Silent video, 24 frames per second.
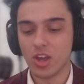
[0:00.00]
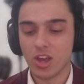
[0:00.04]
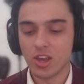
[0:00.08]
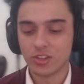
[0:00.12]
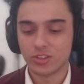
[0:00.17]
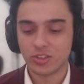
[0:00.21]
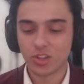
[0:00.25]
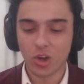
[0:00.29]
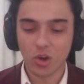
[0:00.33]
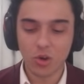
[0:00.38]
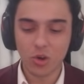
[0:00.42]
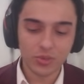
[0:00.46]

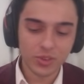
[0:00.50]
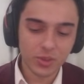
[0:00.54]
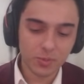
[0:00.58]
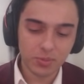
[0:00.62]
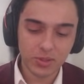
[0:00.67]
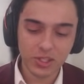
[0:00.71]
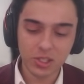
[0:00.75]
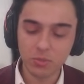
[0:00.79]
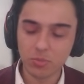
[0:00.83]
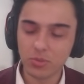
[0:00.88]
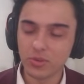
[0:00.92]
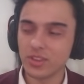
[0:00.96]
So the
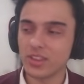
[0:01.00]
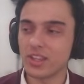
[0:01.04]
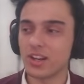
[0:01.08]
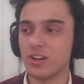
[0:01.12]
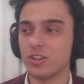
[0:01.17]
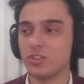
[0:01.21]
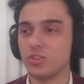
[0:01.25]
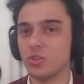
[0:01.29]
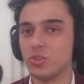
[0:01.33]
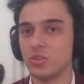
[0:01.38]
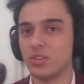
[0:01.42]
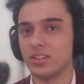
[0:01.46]
people that are
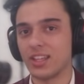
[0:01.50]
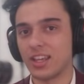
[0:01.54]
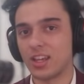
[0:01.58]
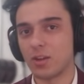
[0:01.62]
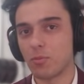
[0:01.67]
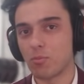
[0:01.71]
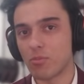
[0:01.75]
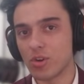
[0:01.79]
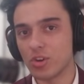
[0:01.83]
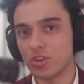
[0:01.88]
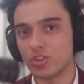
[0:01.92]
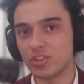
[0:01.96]
doing like
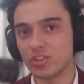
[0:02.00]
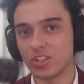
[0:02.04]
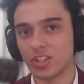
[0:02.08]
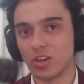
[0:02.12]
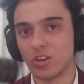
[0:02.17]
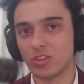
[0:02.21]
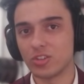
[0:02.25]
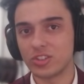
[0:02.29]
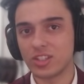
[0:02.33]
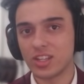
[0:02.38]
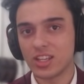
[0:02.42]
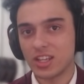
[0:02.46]
merch
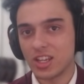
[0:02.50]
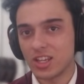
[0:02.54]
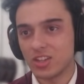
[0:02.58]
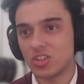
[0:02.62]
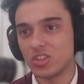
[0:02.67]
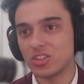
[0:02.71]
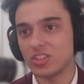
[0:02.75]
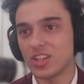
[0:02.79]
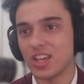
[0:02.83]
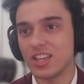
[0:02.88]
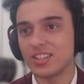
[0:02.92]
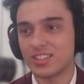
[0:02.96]
sales could
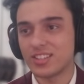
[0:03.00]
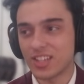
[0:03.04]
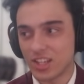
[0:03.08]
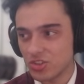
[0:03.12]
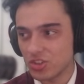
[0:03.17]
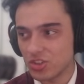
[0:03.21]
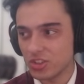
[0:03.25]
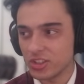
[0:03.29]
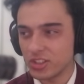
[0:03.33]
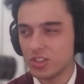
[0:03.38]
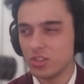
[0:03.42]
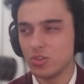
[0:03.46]
just
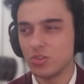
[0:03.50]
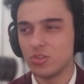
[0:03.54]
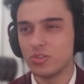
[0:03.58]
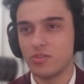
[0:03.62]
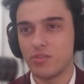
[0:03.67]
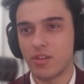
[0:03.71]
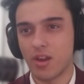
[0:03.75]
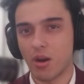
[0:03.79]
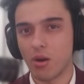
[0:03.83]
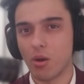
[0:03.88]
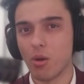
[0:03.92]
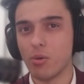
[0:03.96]
essentially use
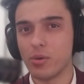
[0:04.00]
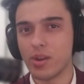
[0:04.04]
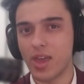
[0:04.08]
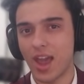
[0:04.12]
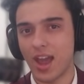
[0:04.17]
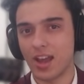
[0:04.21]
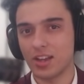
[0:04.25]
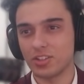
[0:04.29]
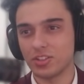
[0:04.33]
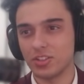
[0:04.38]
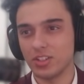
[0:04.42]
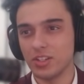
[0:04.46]
their own
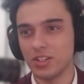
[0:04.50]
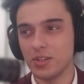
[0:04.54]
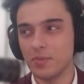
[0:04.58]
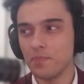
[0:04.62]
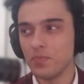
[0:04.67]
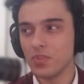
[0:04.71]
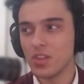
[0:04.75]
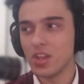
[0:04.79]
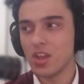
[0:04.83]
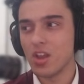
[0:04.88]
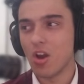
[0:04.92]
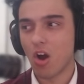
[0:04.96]
Axie
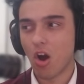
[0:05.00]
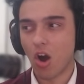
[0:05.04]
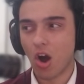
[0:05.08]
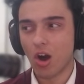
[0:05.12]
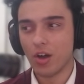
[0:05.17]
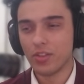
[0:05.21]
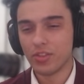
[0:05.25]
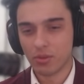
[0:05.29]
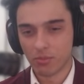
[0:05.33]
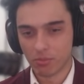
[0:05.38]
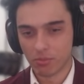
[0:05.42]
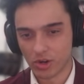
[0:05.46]

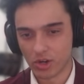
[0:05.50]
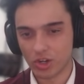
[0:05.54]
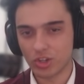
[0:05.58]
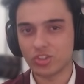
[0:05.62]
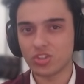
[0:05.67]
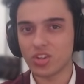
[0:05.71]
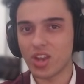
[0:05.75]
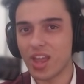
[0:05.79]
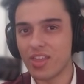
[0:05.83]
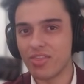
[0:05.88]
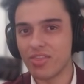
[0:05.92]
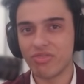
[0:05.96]
on the
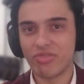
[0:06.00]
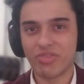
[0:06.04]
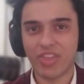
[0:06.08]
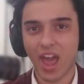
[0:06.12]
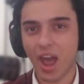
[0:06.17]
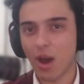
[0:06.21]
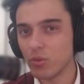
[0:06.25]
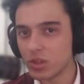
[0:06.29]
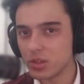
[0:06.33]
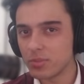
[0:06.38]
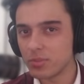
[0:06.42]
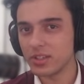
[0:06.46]
merch, and
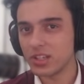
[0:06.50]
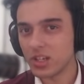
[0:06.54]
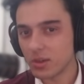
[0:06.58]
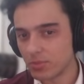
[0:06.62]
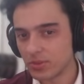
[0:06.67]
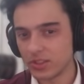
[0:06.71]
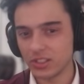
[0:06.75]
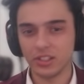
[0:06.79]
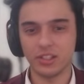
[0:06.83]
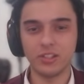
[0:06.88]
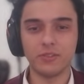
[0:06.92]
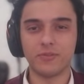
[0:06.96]
that would be
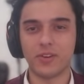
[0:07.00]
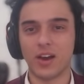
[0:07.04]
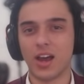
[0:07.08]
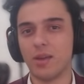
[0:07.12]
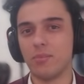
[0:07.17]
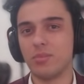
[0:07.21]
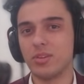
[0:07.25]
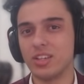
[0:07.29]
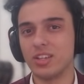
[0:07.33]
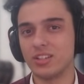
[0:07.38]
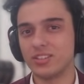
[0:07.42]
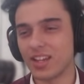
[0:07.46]
completely fine
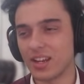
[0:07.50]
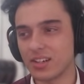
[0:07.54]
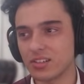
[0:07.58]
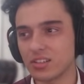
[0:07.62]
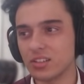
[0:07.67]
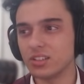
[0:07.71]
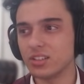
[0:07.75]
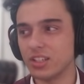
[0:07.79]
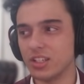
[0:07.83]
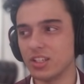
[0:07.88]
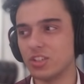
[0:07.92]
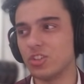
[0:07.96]
because
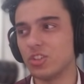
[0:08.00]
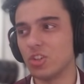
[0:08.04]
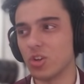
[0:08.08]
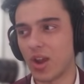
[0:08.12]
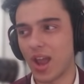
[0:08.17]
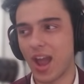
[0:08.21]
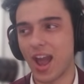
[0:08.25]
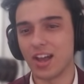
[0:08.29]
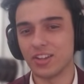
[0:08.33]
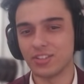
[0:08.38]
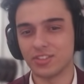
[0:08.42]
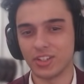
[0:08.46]
technically it's your
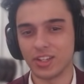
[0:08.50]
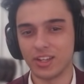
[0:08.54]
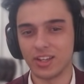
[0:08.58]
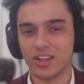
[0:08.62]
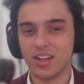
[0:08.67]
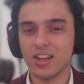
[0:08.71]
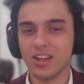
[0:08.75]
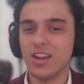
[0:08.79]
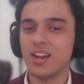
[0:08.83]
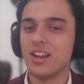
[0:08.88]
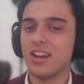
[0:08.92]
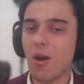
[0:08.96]
asset.
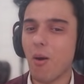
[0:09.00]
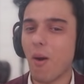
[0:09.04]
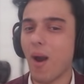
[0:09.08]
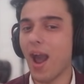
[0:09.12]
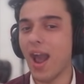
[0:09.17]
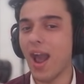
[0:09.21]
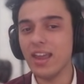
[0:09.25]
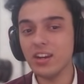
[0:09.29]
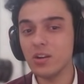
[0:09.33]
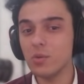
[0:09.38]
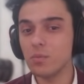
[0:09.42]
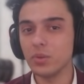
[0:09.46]
Now
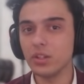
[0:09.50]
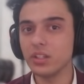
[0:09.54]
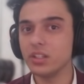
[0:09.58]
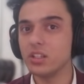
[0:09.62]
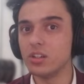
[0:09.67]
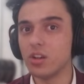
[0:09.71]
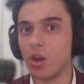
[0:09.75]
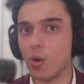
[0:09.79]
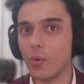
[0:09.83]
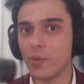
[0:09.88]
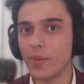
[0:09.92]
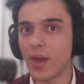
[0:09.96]
I didn't really
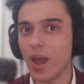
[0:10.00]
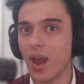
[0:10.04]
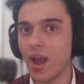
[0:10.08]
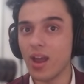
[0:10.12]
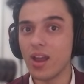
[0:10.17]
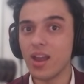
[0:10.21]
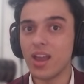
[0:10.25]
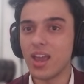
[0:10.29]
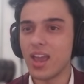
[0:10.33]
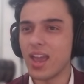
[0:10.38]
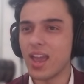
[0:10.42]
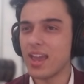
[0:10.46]
know that,
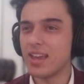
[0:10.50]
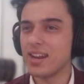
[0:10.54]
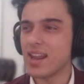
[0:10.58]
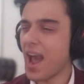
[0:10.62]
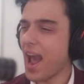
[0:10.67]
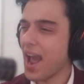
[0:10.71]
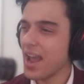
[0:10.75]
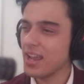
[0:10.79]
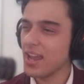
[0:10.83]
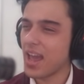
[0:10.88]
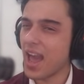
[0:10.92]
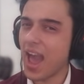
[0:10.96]
and
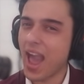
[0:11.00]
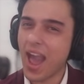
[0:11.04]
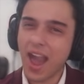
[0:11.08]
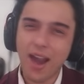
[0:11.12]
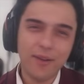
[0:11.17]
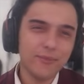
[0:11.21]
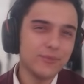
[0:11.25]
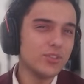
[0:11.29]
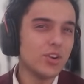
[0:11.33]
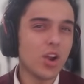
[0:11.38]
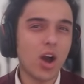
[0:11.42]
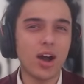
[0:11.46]
I
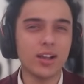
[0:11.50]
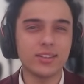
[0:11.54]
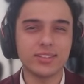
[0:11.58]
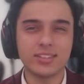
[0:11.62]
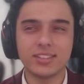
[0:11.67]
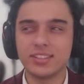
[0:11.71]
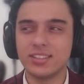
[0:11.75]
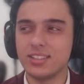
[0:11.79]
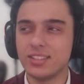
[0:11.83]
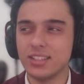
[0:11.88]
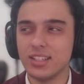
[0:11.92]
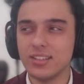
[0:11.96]
have not
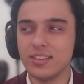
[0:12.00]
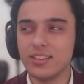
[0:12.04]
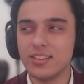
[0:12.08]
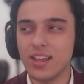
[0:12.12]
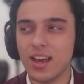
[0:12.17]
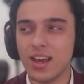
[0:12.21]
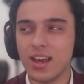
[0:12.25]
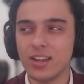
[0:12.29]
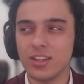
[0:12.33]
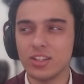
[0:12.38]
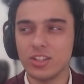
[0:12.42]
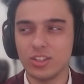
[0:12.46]
seen
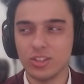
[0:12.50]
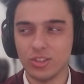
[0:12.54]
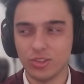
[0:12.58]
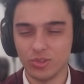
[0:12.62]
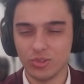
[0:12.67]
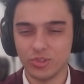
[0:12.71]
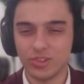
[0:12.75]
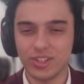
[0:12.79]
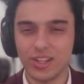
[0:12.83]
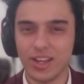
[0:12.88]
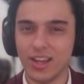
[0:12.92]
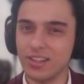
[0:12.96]
that
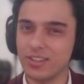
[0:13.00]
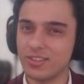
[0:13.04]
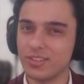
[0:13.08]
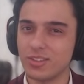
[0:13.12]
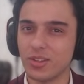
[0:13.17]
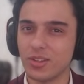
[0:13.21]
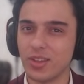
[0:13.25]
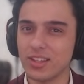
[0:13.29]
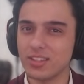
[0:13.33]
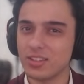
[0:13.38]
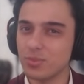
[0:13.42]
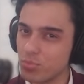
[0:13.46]
used yet. So
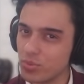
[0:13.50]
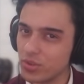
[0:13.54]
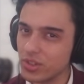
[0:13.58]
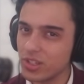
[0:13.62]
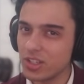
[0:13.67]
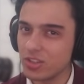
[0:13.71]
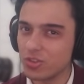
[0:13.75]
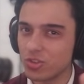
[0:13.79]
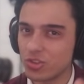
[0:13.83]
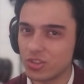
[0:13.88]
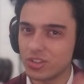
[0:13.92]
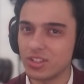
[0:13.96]
that's a pretty
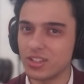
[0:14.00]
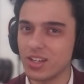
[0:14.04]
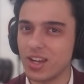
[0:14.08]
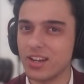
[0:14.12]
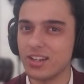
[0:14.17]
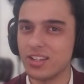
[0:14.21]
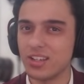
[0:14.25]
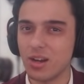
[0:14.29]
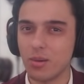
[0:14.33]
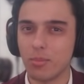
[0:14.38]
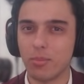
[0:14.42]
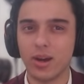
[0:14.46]
interesting
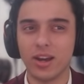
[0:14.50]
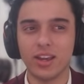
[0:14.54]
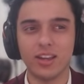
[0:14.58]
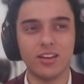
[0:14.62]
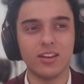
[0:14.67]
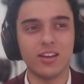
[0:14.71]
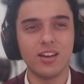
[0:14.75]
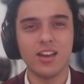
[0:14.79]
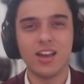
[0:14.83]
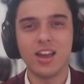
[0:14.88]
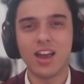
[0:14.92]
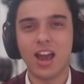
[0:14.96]
idea. I might
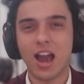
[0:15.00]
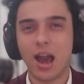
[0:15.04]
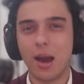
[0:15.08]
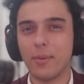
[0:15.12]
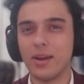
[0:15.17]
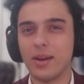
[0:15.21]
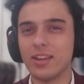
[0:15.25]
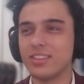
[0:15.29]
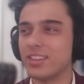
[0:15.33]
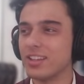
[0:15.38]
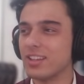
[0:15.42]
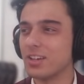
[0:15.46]
I
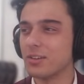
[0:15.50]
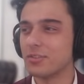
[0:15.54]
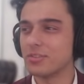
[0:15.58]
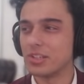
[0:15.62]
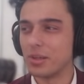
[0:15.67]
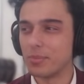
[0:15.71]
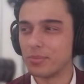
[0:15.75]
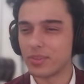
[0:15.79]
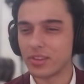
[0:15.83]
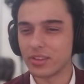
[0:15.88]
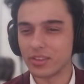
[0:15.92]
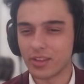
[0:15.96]
might think of
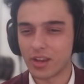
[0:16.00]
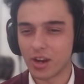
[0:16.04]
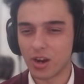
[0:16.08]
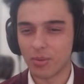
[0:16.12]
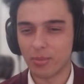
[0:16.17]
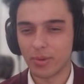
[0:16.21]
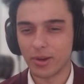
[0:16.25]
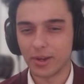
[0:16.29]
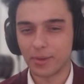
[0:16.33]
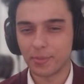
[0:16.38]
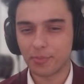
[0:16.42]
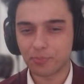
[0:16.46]
something there,
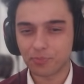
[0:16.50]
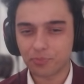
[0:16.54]
but